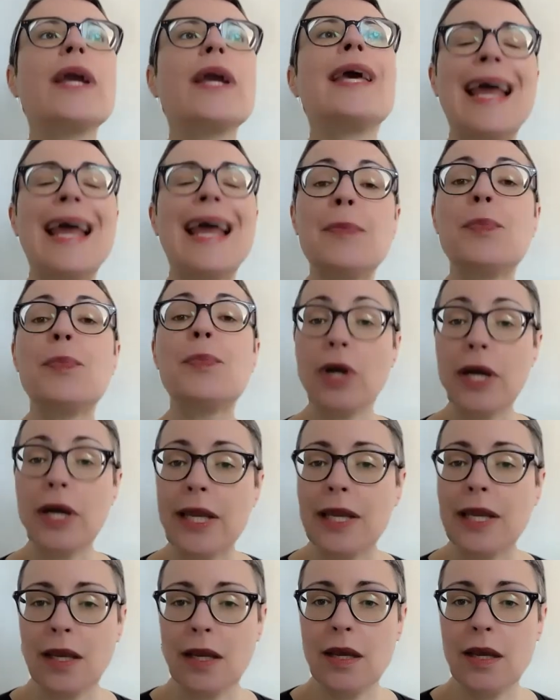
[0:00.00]
I
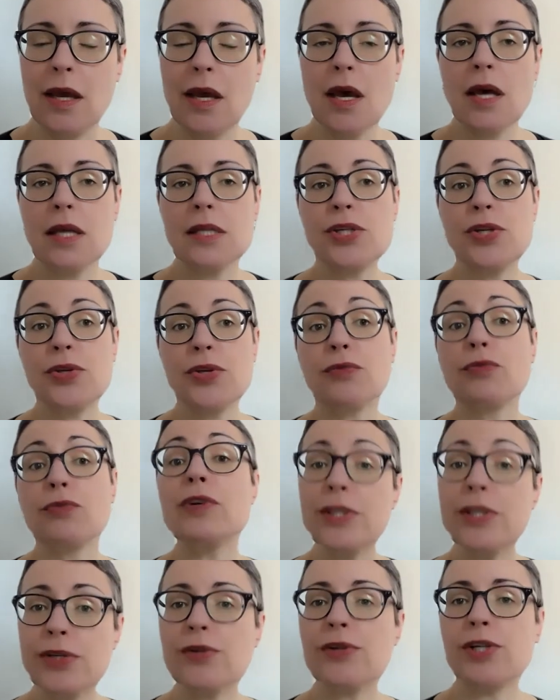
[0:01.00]
bring to the
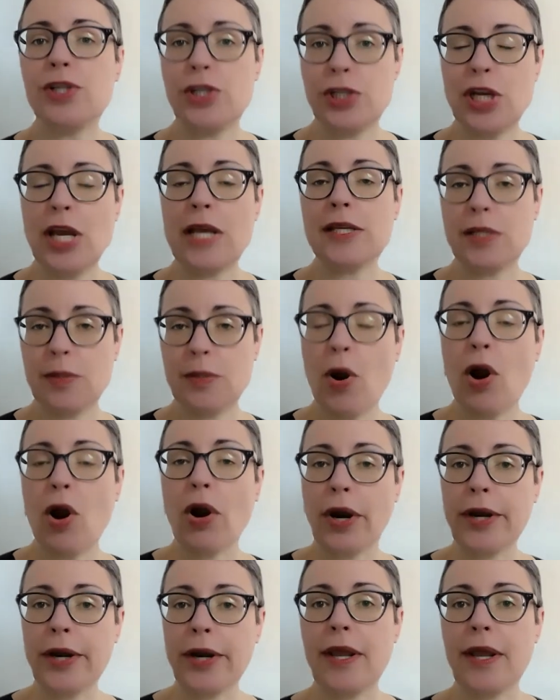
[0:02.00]
research agenda
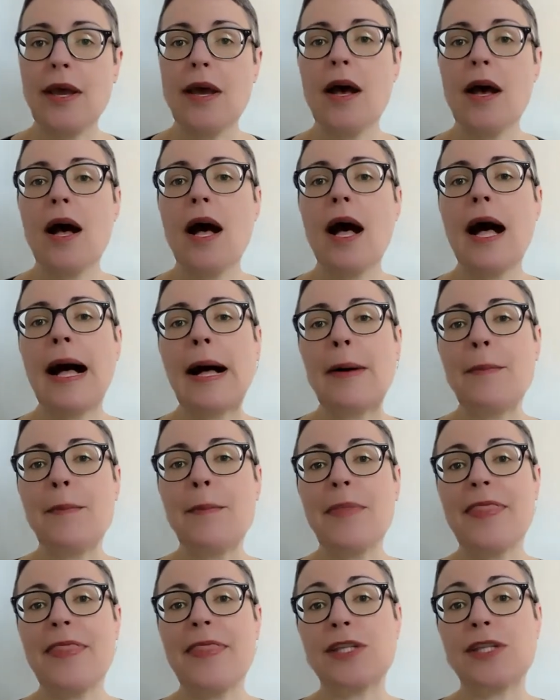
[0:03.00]
part
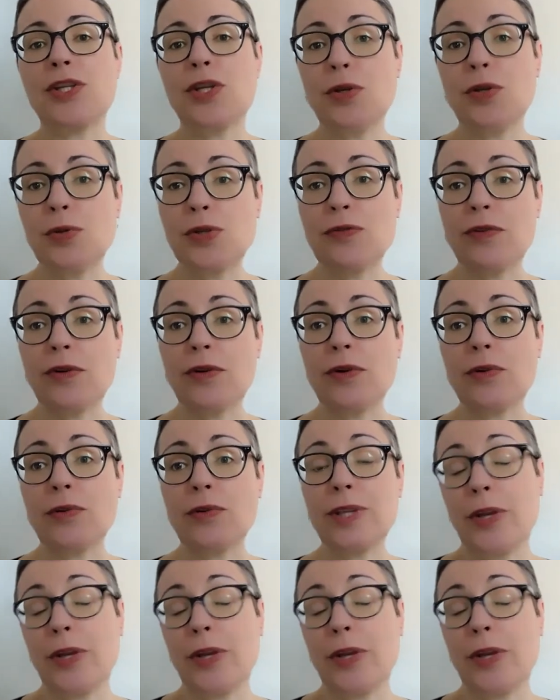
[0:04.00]
that's useful,